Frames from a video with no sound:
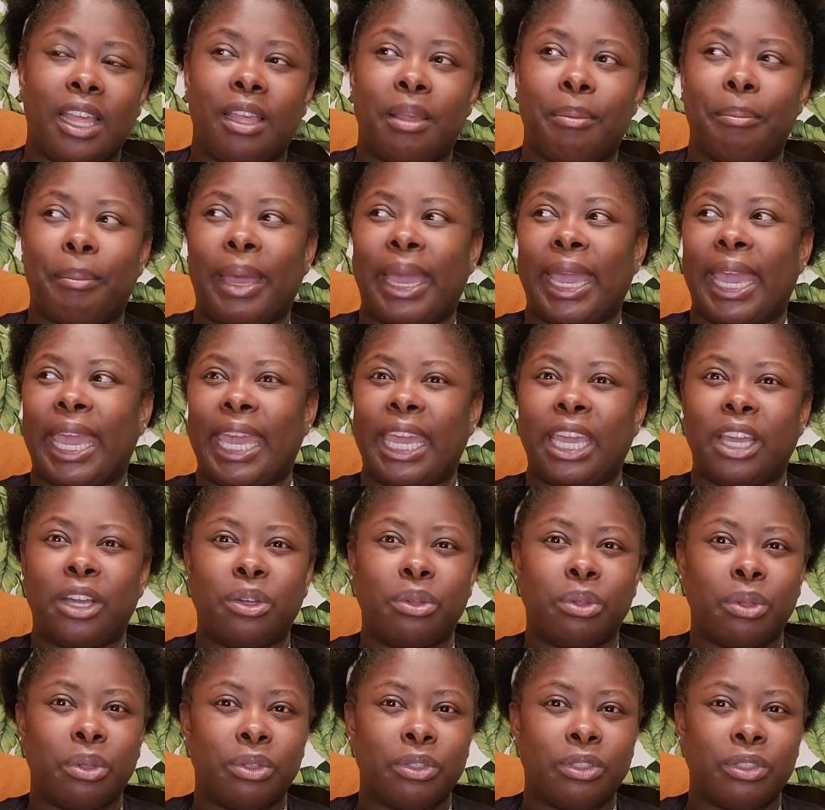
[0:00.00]
My
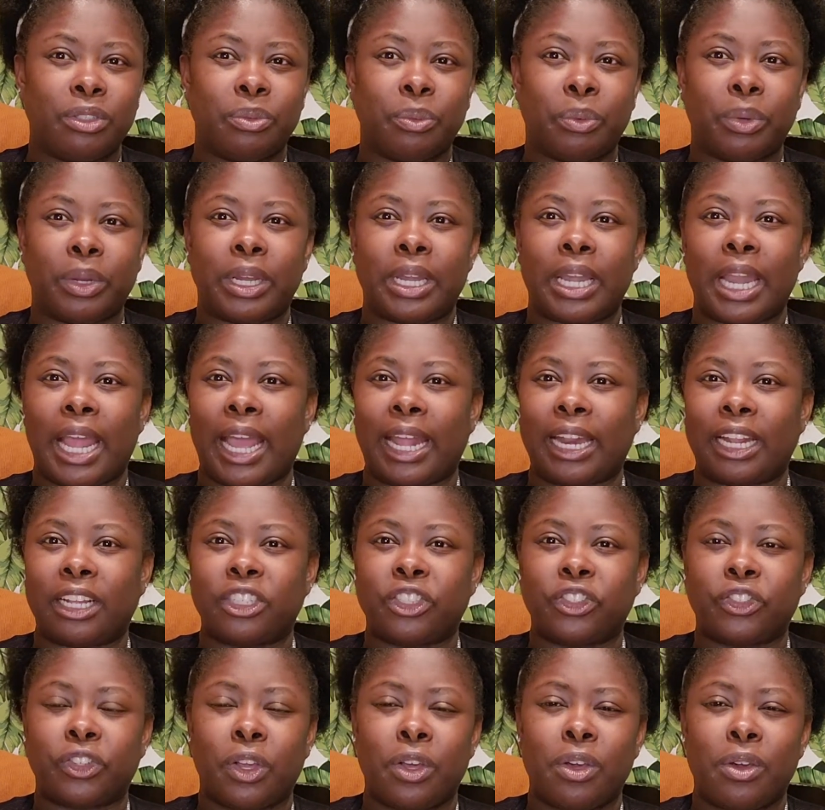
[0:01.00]
ankles were not
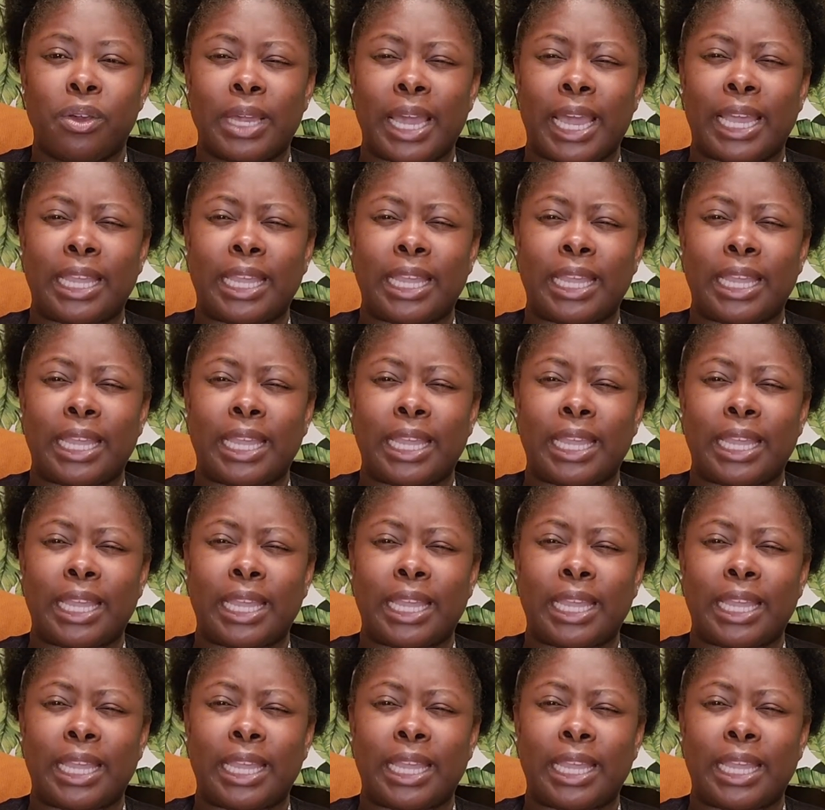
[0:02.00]
as strong.